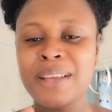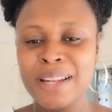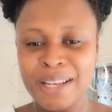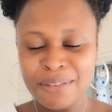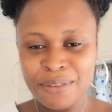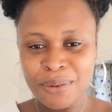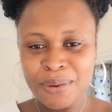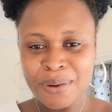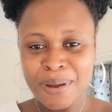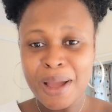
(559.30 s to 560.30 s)
I love you.
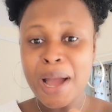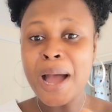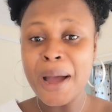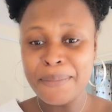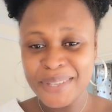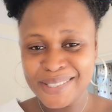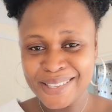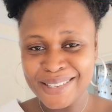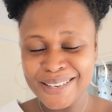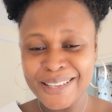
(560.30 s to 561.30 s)
Happy
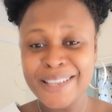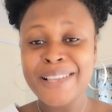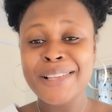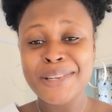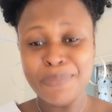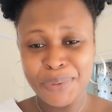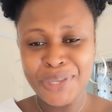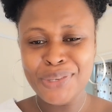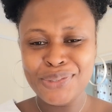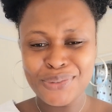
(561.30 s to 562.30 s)
Sunday. The
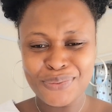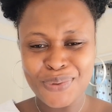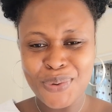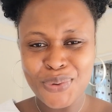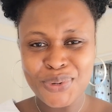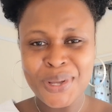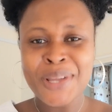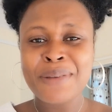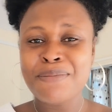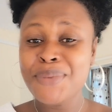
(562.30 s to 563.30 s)
peace of God
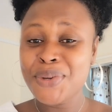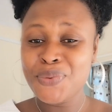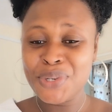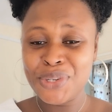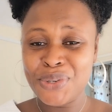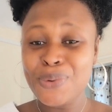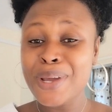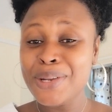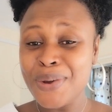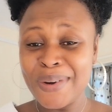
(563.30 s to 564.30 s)
be with you
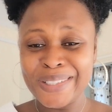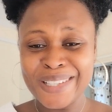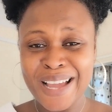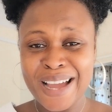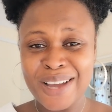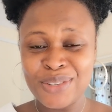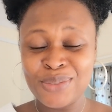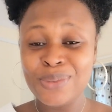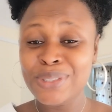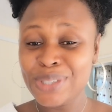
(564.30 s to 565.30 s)
and your entire
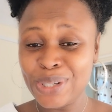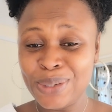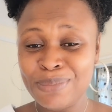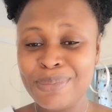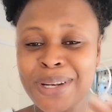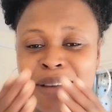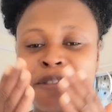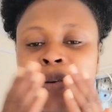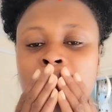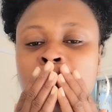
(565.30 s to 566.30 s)
household. Shalom.
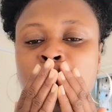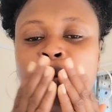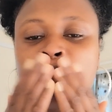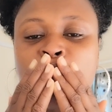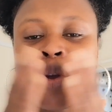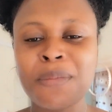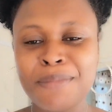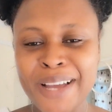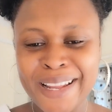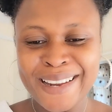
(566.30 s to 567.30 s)
Love you all.
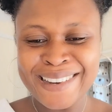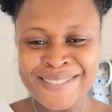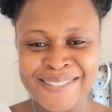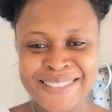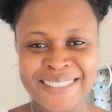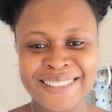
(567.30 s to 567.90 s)
Bye now.